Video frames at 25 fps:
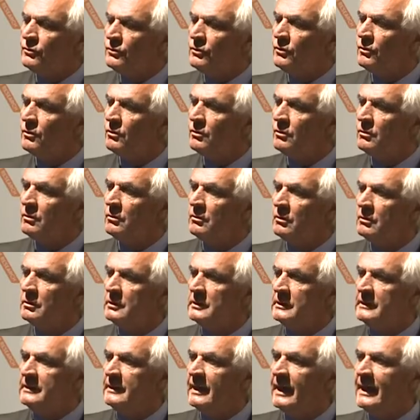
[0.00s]
you know,
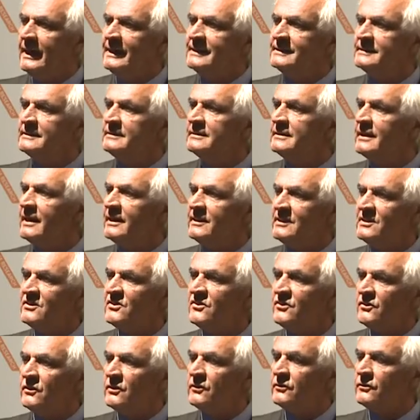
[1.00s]
in
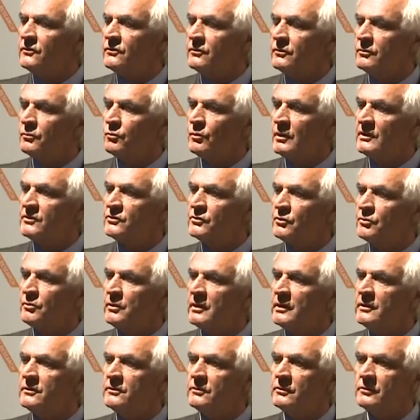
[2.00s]
1896 was
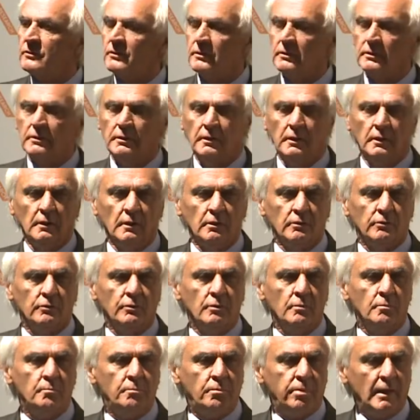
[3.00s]
created
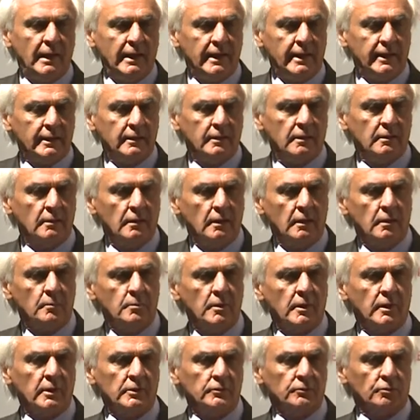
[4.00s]
the Plague
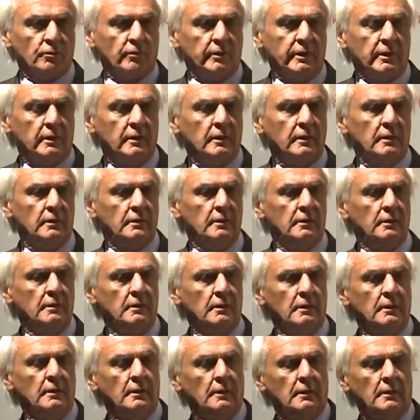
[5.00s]
Laboratory
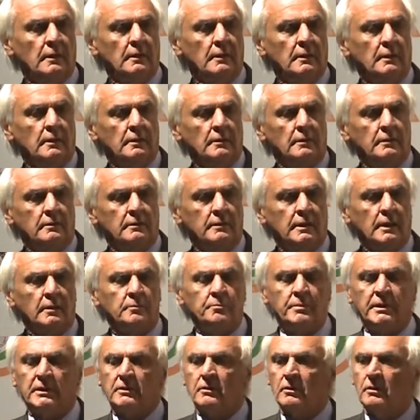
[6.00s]

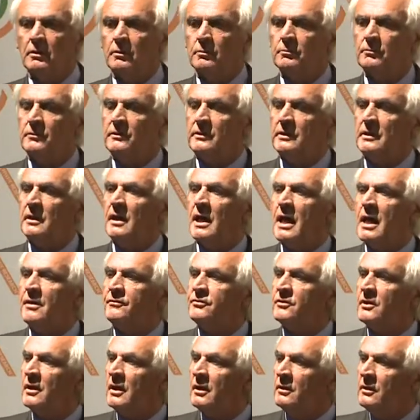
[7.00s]
that became the
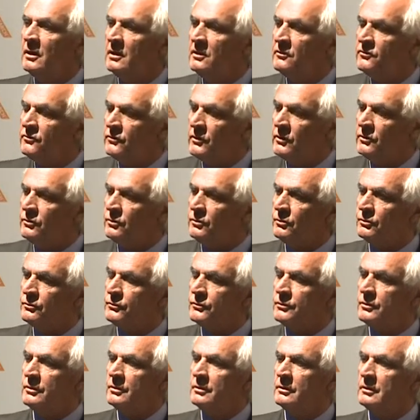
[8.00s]
Hafkite
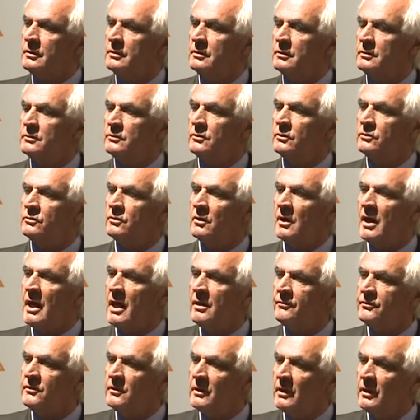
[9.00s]
Institute. Dr.
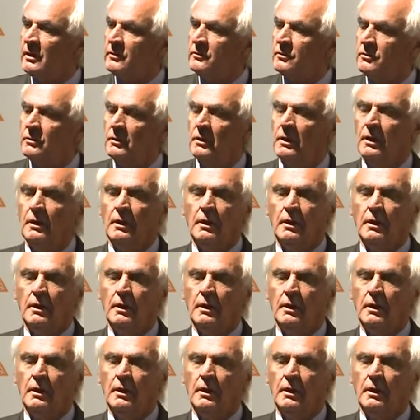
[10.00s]
Hafkite